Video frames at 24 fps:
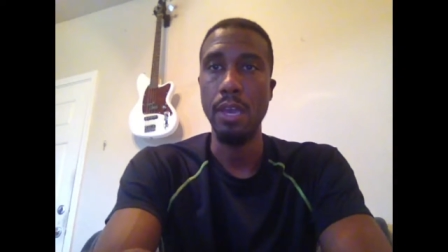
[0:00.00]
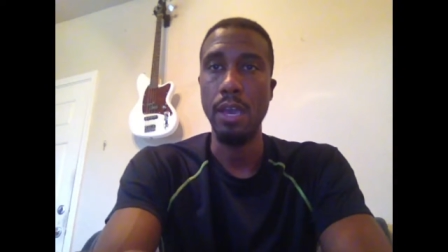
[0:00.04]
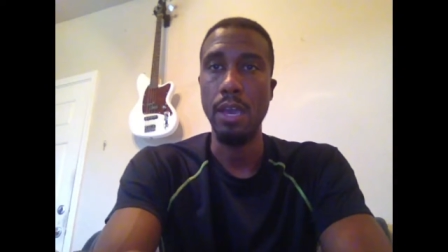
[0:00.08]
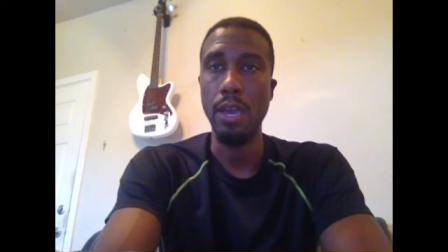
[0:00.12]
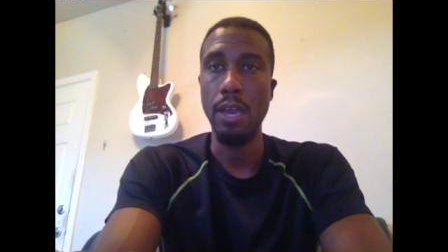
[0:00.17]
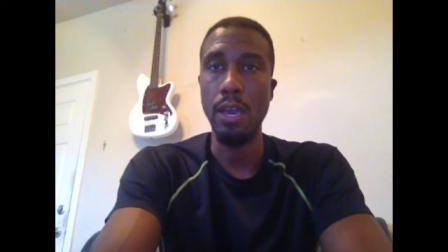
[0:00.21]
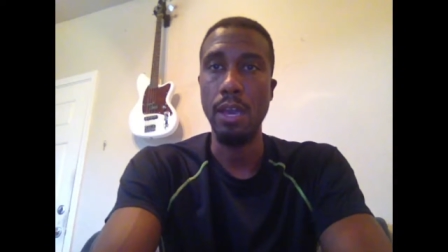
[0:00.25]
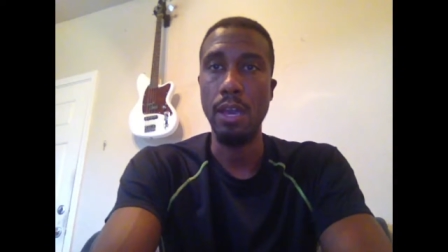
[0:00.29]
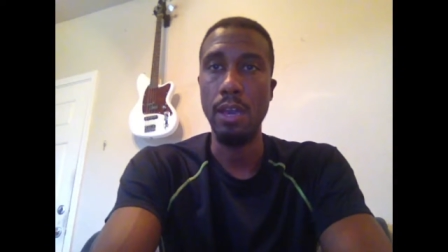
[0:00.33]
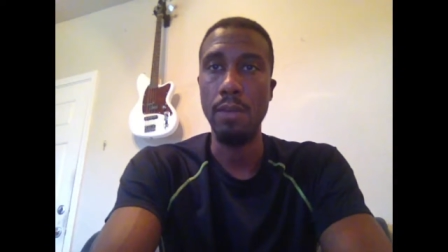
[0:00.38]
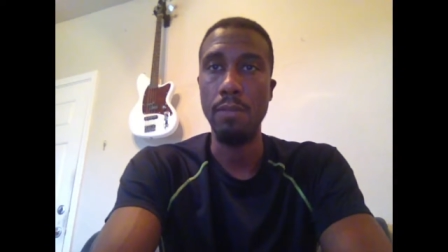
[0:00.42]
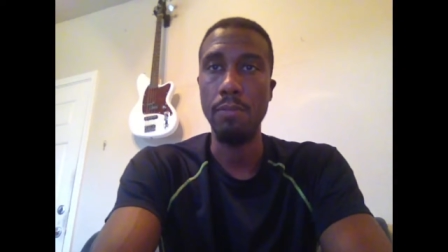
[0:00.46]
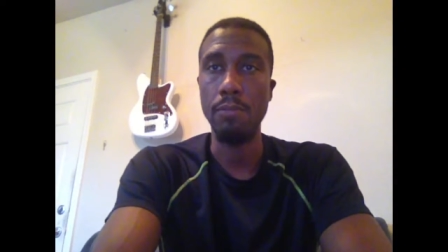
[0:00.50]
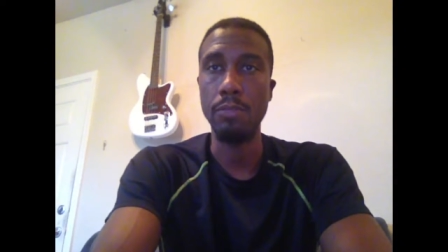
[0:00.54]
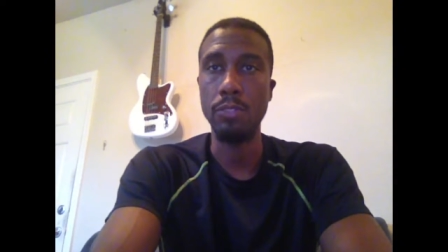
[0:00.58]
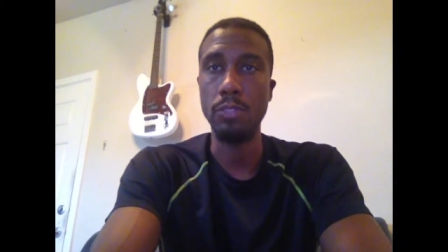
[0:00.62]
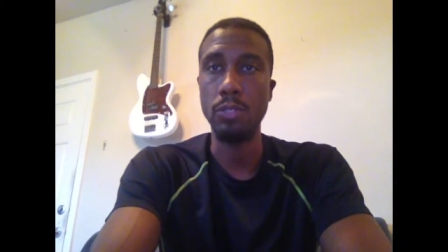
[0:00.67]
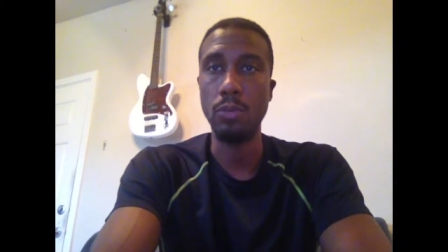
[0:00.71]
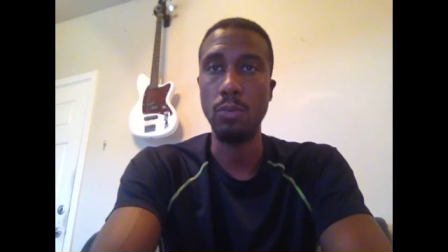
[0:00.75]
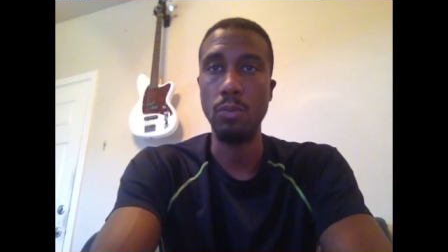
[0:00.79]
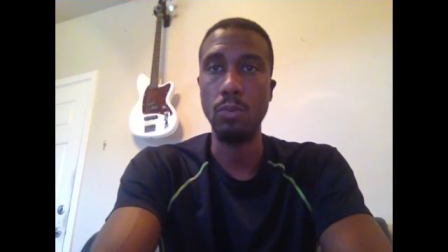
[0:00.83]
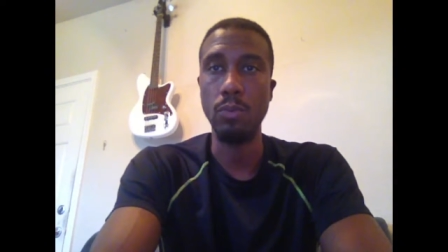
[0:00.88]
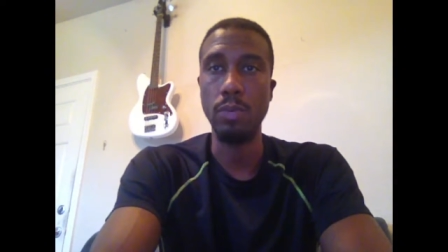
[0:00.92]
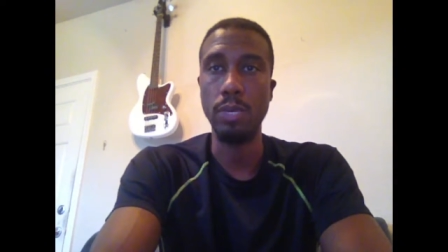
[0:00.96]

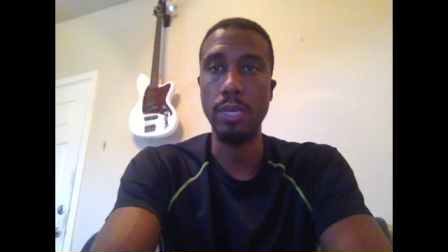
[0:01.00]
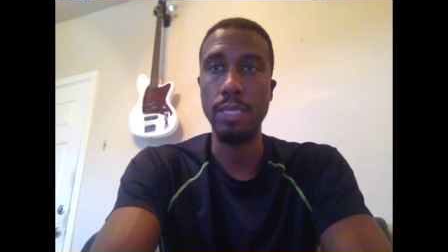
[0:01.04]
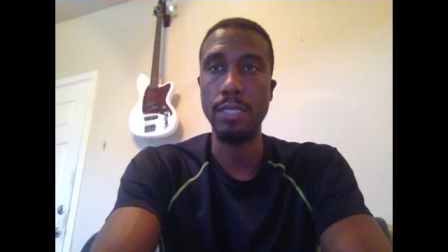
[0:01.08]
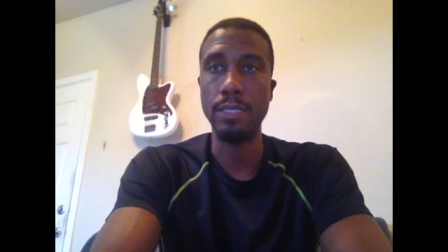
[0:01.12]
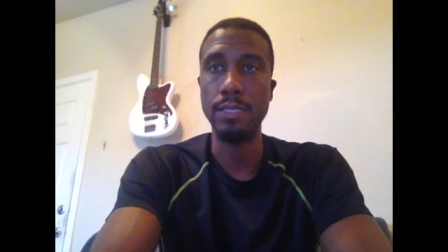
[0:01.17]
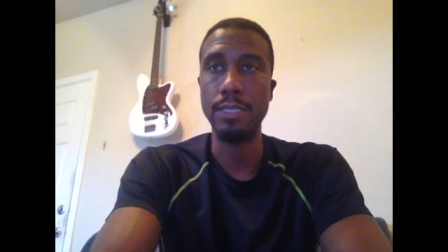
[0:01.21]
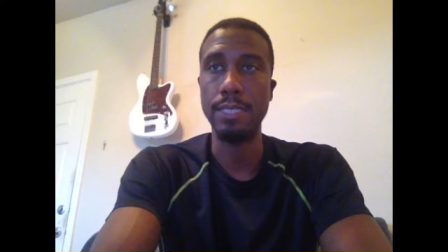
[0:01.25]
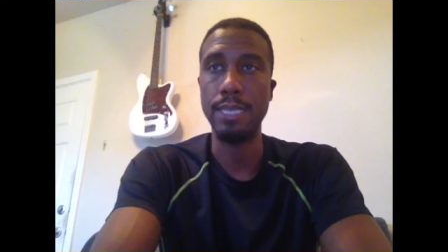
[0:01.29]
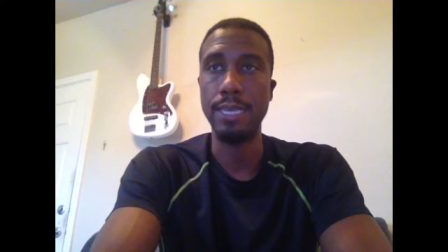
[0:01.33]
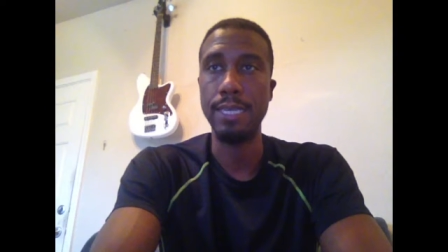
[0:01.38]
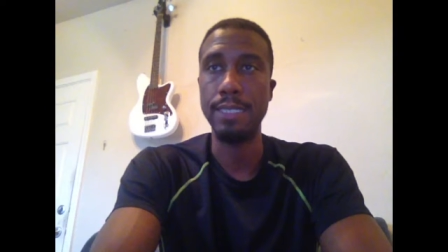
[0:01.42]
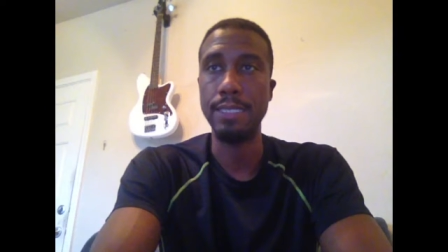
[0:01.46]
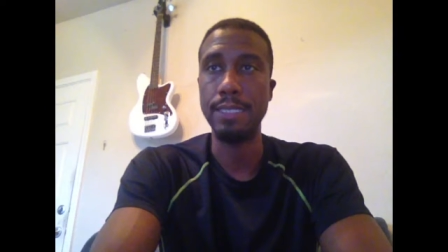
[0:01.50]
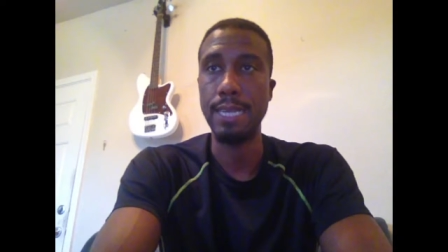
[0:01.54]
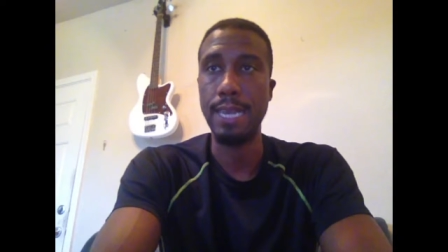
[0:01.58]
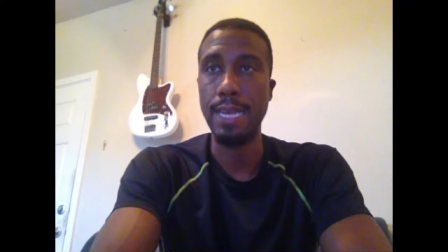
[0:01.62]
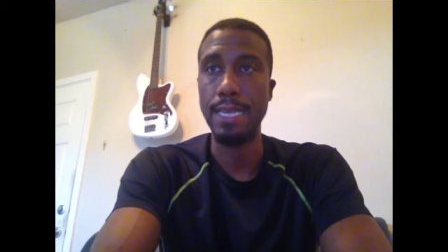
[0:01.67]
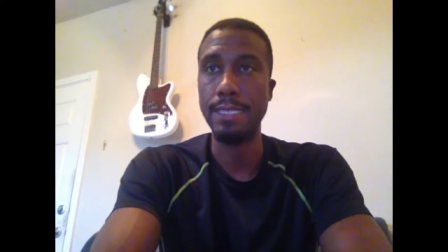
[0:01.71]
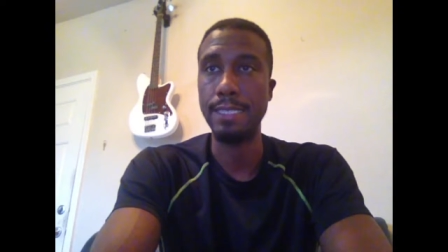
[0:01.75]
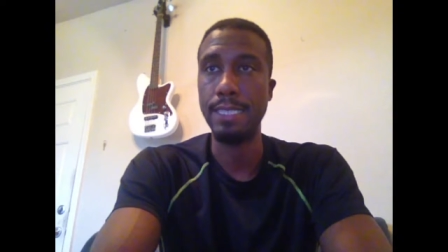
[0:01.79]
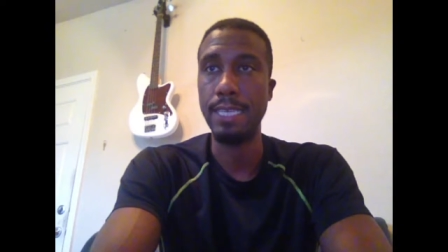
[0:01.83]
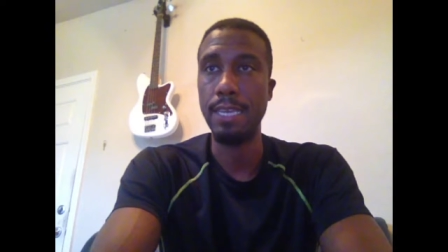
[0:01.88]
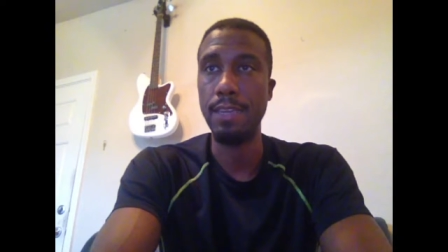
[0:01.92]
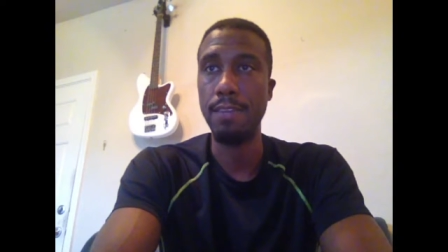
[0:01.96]
So it says in
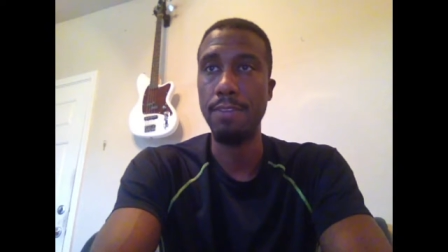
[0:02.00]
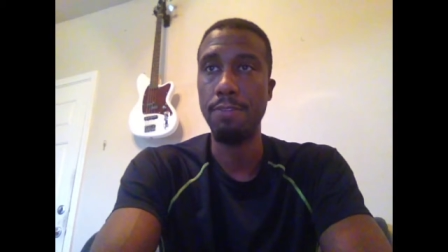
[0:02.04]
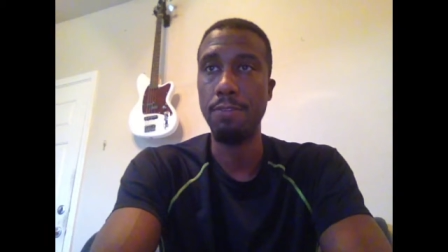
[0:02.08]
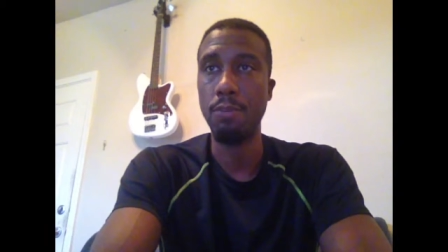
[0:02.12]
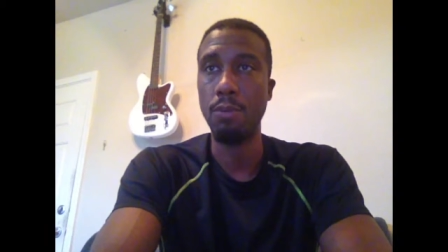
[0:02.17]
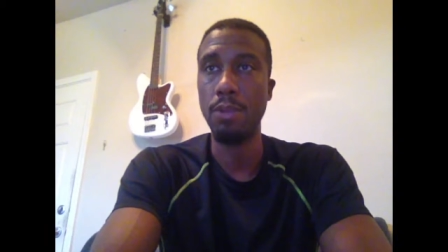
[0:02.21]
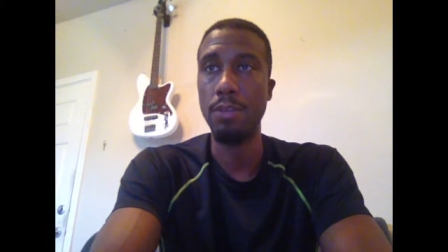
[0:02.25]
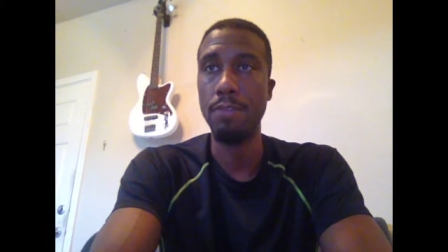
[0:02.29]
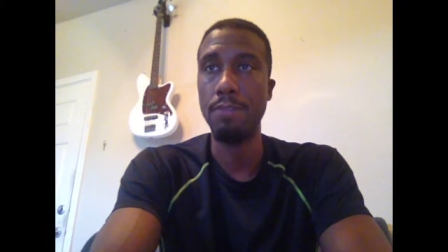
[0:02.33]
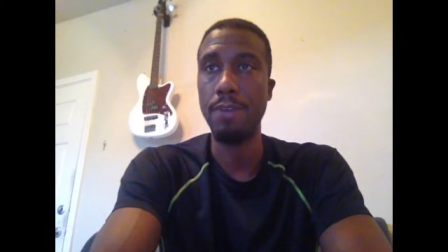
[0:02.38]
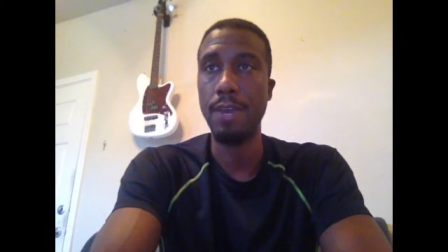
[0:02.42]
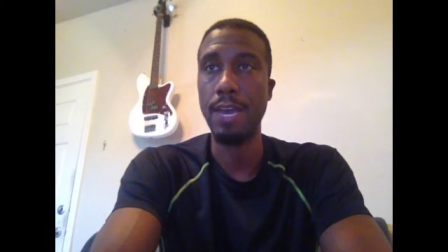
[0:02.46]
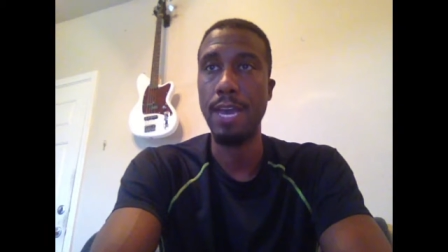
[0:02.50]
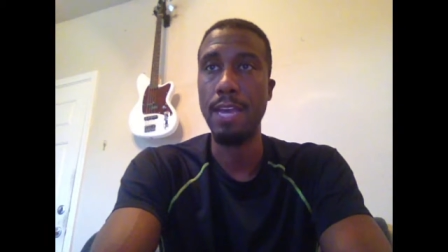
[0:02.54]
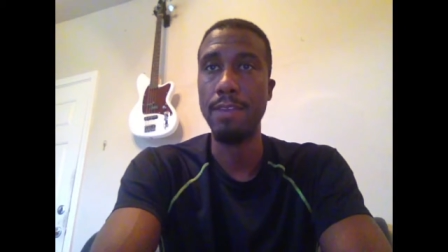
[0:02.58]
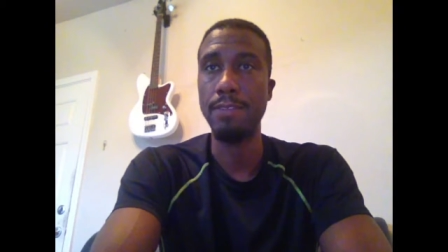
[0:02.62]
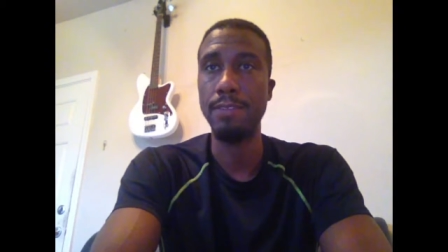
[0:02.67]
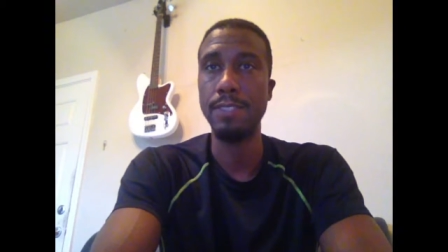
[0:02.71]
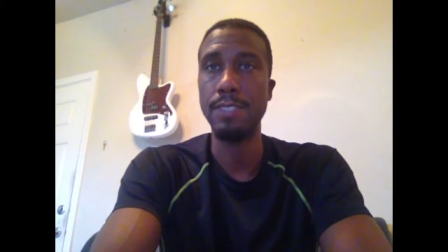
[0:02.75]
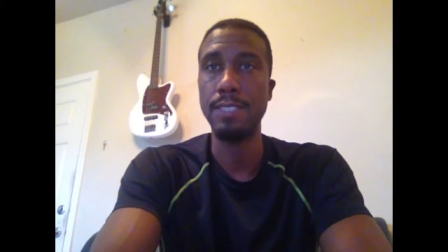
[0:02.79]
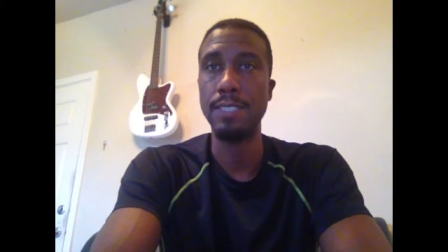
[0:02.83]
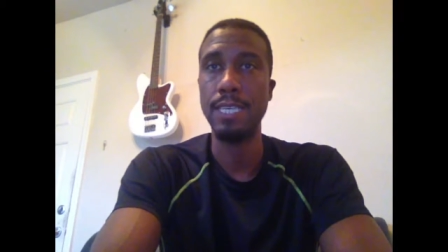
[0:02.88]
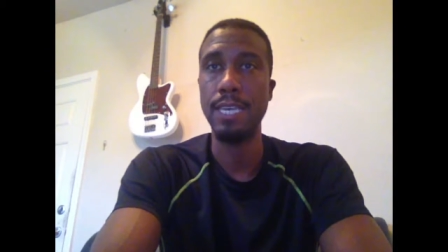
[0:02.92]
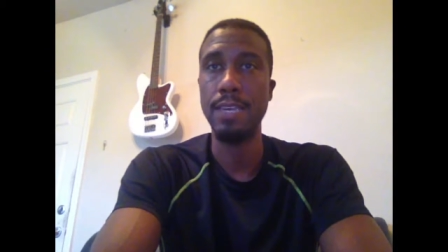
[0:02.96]
Isaiah
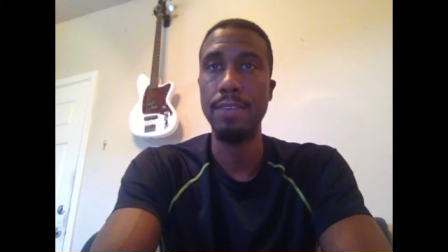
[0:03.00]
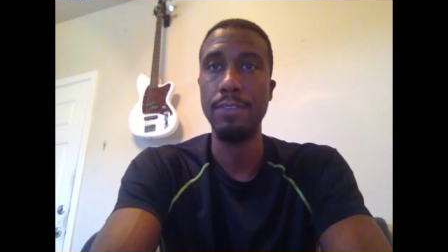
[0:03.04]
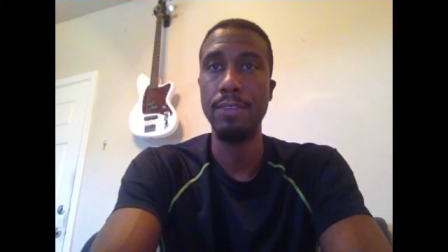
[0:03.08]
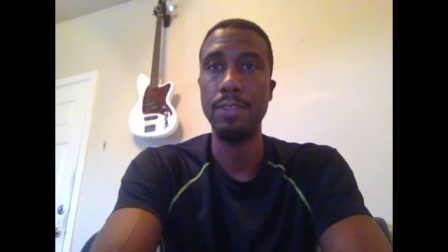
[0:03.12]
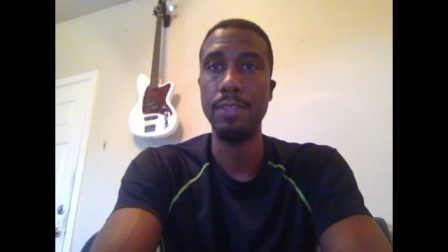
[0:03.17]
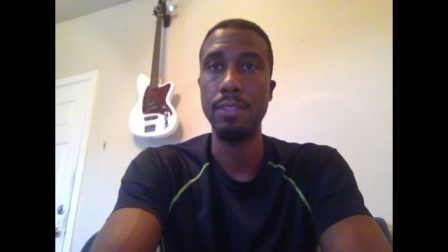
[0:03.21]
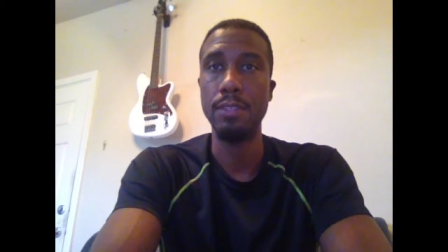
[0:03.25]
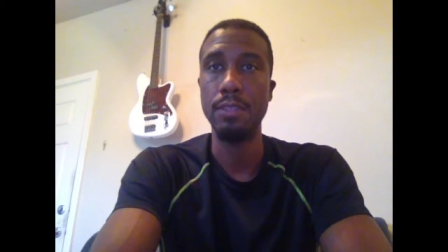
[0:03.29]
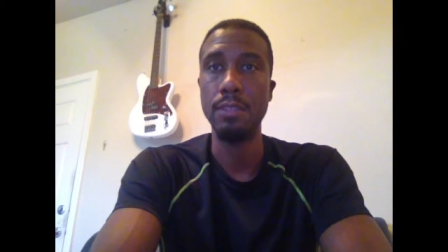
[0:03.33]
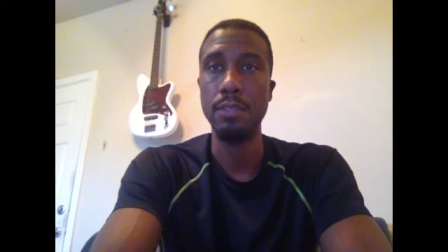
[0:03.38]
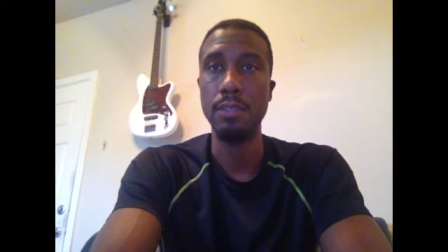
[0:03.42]
45:7,